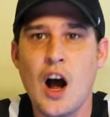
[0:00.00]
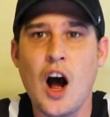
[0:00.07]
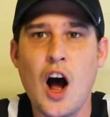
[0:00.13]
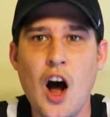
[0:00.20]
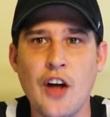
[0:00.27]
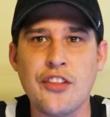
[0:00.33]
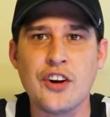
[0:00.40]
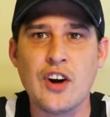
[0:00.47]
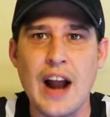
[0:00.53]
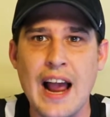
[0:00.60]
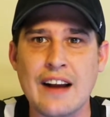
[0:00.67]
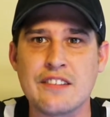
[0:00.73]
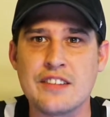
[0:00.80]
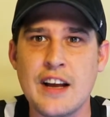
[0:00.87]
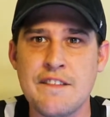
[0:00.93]
other
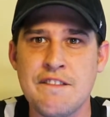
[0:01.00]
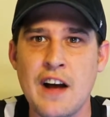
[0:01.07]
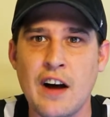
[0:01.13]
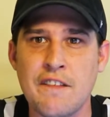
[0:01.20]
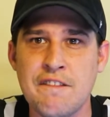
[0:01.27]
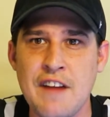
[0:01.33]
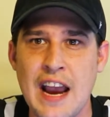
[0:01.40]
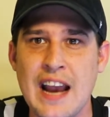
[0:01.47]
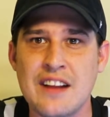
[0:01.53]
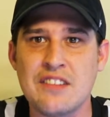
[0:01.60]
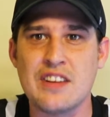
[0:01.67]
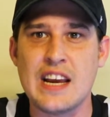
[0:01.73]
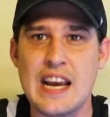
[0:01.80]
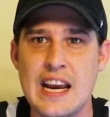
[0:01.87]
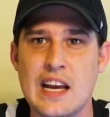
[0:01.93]
XFL fans
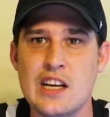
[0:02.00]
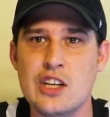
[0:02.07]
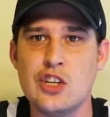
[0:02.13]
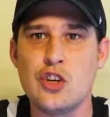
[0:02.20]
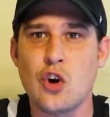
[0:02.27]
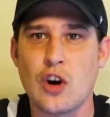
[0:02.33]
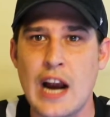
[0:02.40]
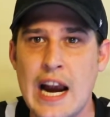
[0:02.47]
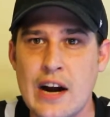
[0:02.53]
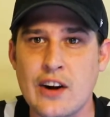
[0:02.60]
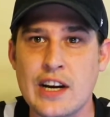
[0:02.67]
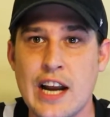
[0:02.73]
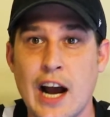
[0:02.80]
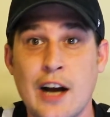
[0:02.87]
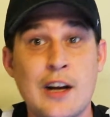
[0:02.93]
in your
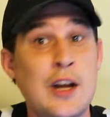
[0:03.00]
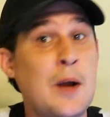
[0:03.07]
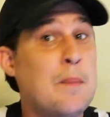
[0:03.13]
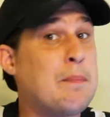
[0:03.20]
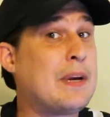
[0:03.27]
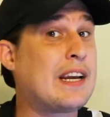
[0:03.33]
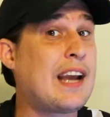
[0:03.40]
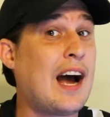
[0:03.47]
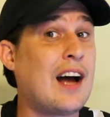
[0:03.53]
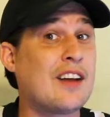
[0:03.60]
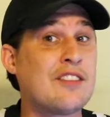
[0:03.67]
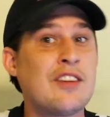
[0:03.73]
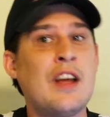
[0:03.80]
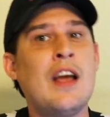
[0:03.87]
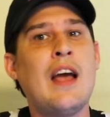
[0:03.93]
area.
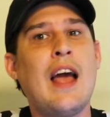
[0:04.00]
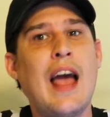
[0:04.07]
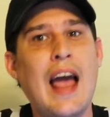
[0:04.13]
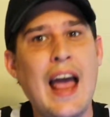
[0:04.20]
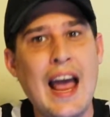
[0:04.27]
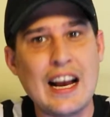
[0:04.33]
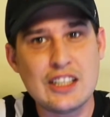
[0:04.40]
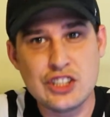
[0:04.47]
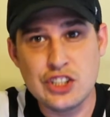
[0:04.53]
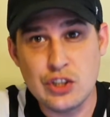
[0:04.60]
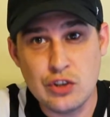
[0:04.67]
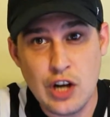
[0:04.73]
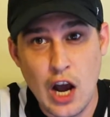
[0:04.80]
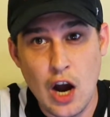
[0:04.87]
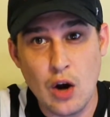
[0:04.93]
Because as you
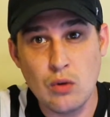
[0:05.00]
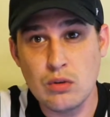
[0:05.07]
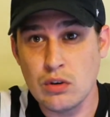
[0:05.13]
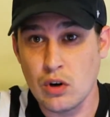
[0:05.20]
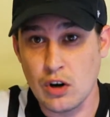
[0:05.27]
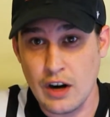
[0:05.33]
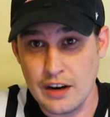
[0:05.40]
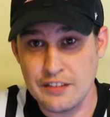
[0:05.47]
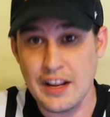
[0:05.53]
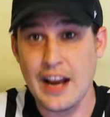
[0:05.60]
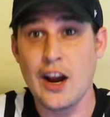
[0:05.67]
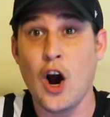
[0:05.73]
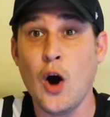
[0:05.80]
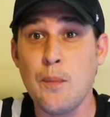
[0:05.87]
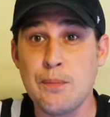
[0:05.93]
know, or as I
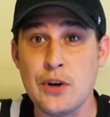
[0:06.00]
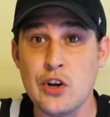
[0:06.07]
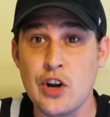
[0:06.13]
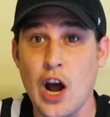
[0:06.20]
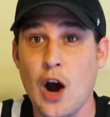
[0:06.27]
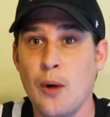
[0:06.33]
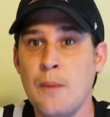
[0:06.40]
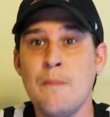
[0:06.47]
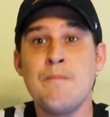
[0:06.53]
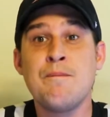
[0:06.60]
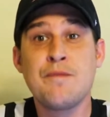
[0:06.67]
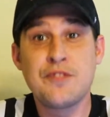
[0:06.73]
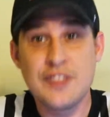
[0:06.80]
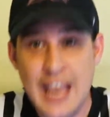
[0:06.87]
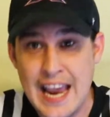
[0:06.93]
hope you know,
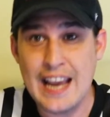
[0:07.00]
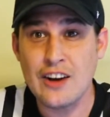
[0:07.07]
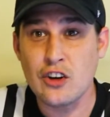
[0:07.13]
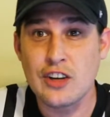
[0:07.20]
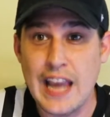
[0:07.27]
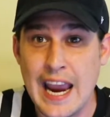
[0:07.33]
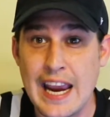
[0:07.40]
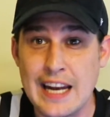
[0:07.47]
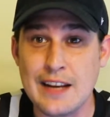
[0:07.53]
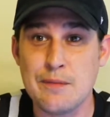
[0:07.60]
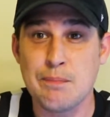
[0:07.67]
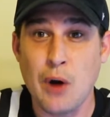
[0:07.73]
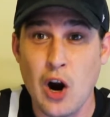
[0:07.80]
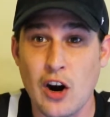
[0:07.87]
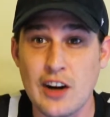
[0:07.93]
tailgate
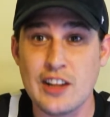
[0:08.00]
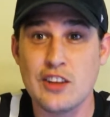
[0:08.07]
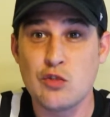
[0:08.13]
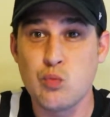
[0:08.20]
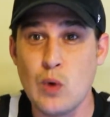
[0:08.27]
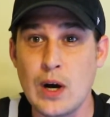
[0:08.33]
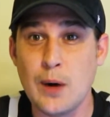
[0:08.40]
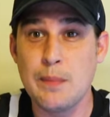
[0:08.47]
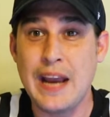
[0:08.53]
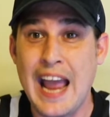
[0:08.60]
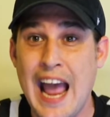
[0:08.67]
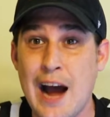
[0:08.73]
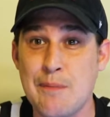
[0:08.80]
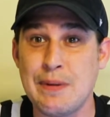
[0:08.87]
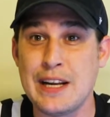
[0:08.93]
parties will be
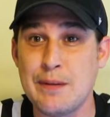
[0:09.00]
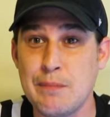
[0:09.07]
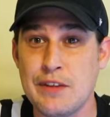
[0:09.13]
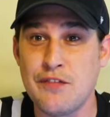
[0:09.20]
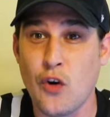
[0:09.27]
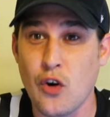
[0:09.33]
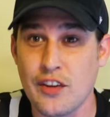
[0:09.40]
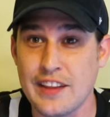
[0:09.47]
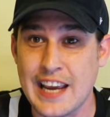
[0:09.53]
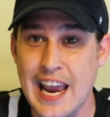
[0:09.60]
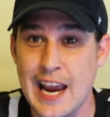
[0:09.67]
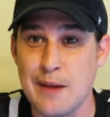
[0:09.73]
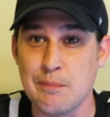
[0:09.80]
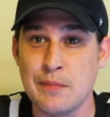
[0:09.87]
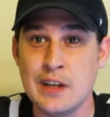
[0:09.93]
happening before the
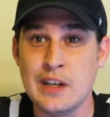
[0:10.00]
game.